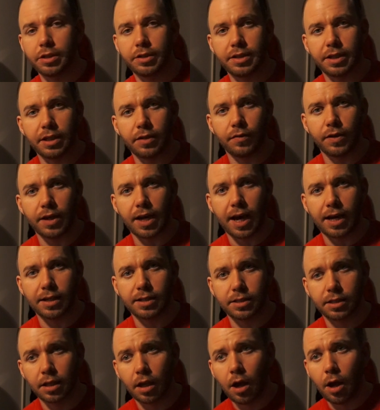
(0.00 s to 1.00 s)
a
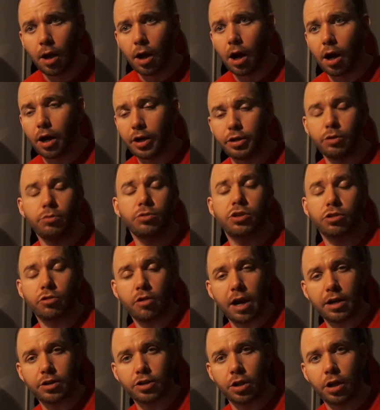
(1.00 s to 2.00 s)
DVS, I use
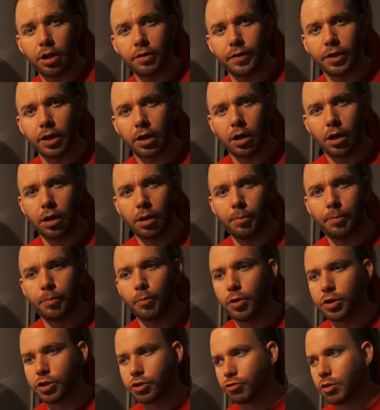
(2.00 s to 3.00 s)
Scratch Live in a club,
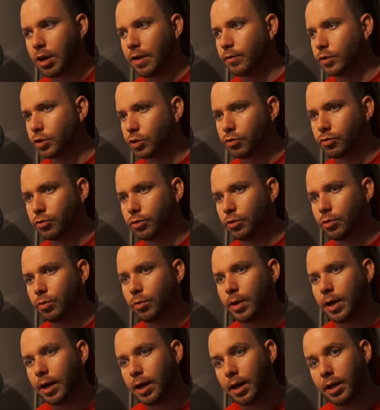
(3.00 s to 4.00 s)
which travels
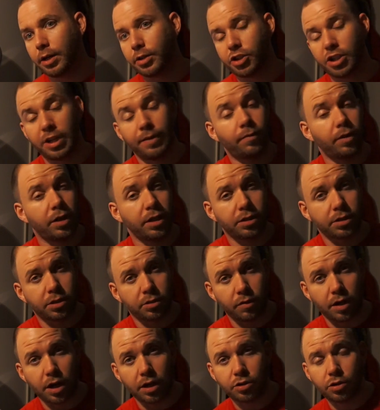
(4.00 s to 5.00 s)
through generally a
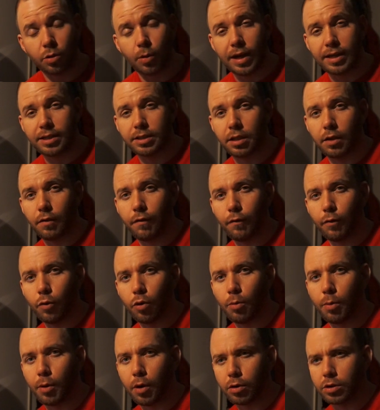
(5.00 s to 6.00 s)
Serato
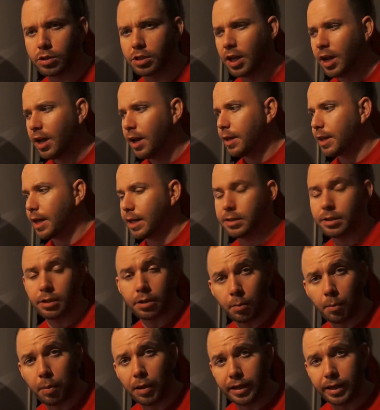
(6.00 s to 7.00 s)
SL4 box. That's a
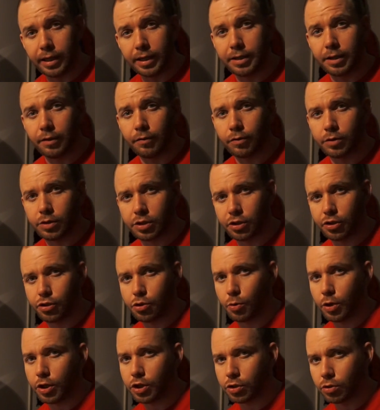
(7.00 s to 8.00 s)
completely different
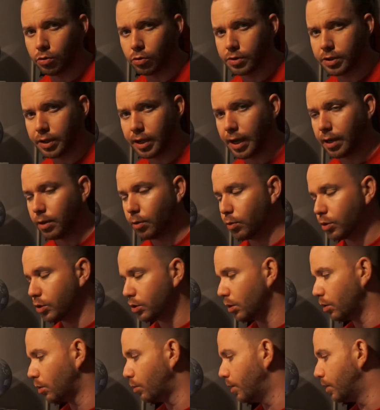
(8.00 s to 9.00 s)
situation altogether, which
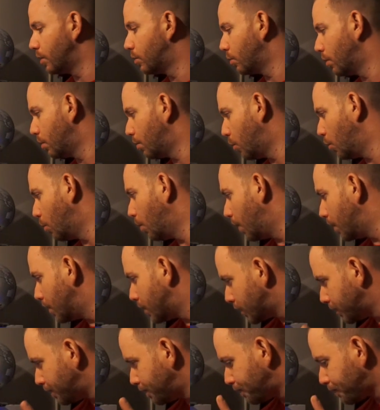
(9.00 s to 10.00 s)
I'll go into in a
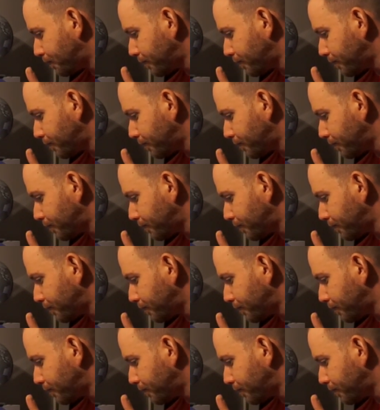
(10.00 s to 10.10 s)
moment.